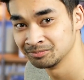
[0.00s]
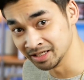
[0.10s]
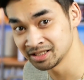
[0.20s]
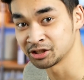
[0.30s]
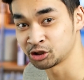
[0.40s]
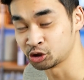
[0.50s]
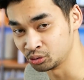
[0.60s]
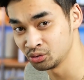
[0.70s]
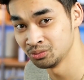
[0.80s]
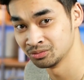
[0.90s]
If this is
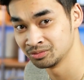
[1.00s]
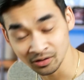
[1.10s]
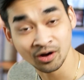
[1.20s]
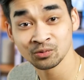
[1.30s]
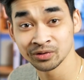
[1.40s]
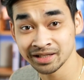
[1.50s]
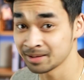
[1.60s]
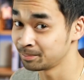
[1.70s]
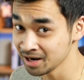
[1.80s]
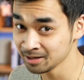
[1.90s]
true, along with
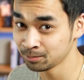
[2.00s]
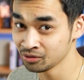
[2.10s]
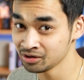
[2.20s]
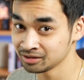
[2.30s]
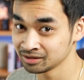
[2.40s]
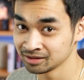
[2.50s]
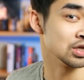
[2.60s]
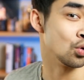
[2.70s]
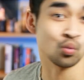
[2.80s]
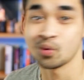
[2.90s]
that mic port,
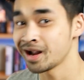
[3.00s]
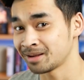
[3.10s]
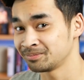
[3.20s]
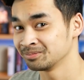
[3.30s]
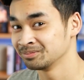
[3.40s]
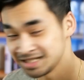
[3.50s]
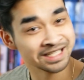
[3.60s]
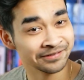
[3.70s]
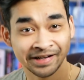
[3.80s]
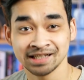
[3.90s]
it's a wrap.
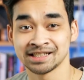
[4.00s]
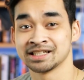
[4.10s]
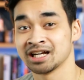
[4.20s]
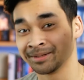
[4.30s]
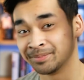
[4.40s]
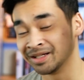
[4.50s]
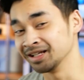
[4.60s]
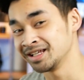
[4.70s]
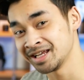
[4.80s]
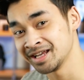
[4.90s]
G7X is gonna
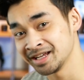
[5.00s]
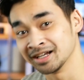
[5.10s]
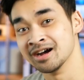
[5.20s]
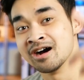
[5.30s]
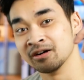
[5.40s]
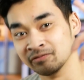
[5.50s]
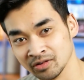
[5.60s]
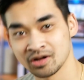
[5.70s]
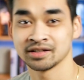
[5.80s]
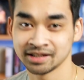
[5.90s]
be the king
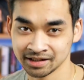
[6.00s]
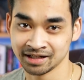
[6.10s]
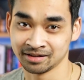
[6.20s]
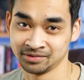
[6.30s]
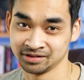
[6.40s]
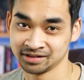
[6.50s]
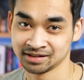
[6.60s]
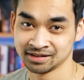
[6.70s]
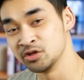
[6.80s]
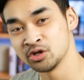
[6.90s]
of vlogging cameras.